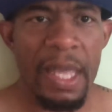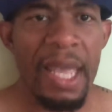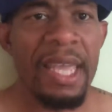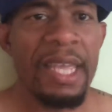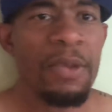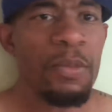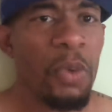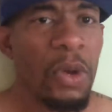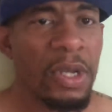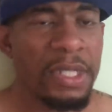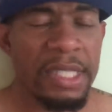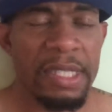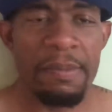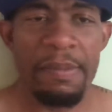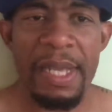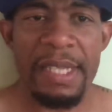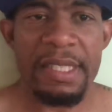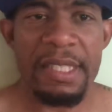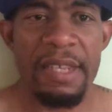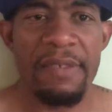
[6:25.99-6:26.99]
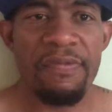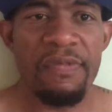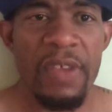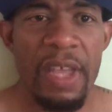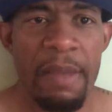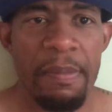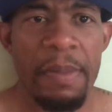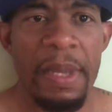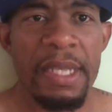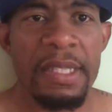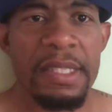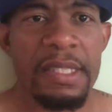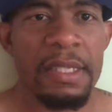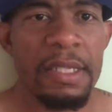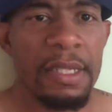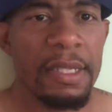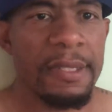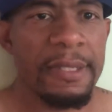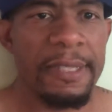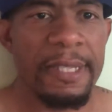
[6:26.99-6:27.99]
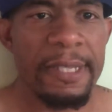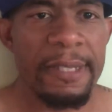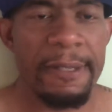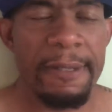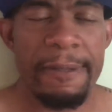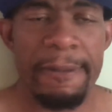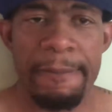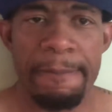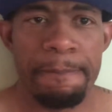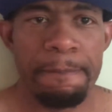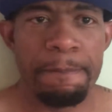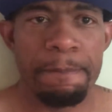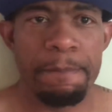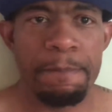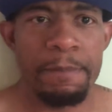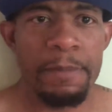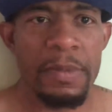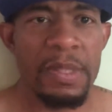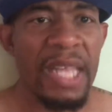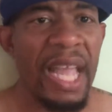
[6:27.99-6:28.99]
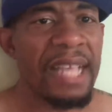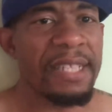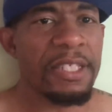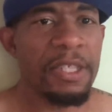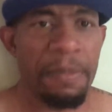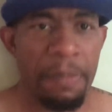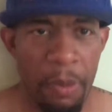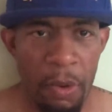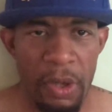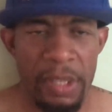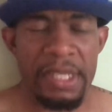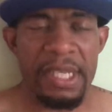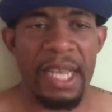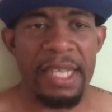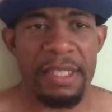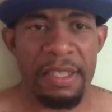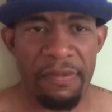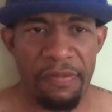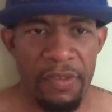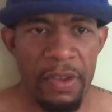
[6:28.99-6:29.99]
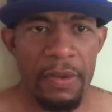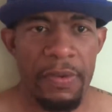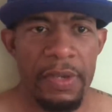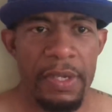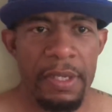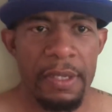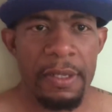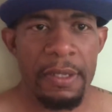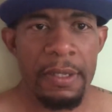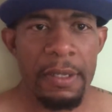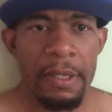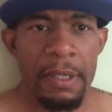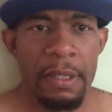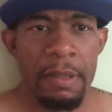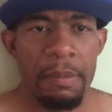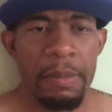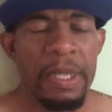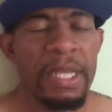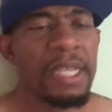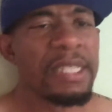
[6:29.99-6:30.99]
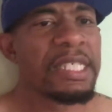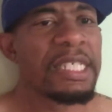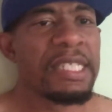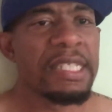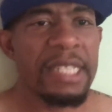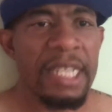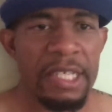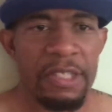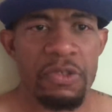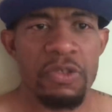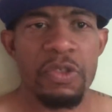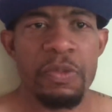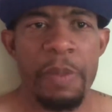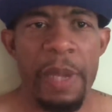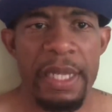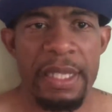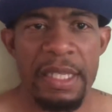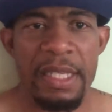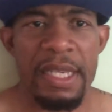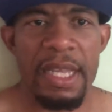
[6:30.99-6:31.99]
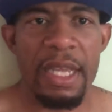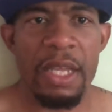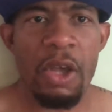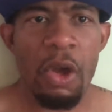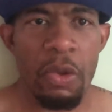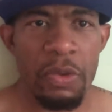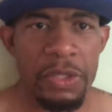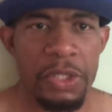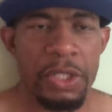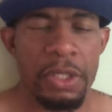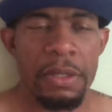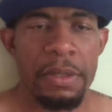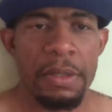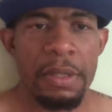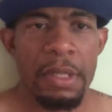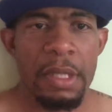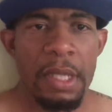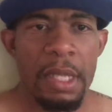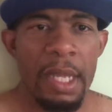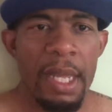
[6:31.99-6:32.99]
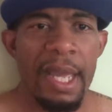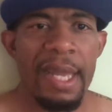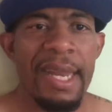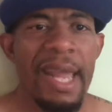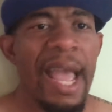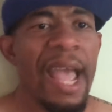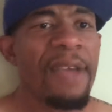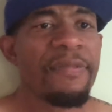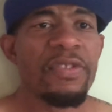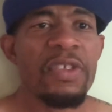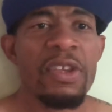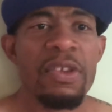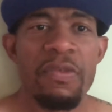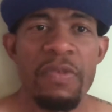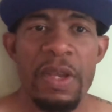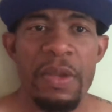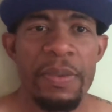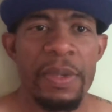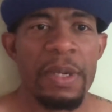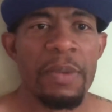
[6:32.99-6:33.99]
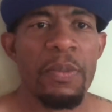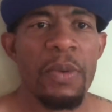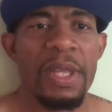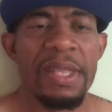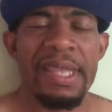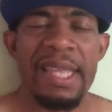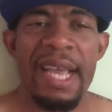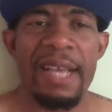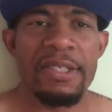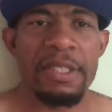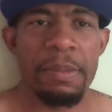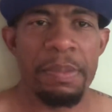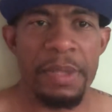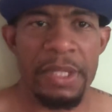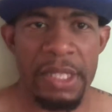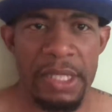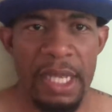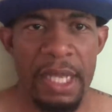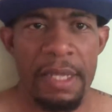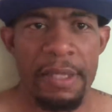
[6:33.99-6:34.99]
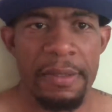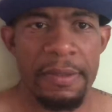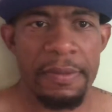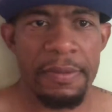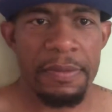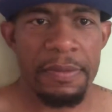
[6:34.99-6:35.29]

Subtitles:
And he wants the Mexican fan base to not support Tyson Fury. Because he's disrespecting their culture. And I have to agree with him 1,000%.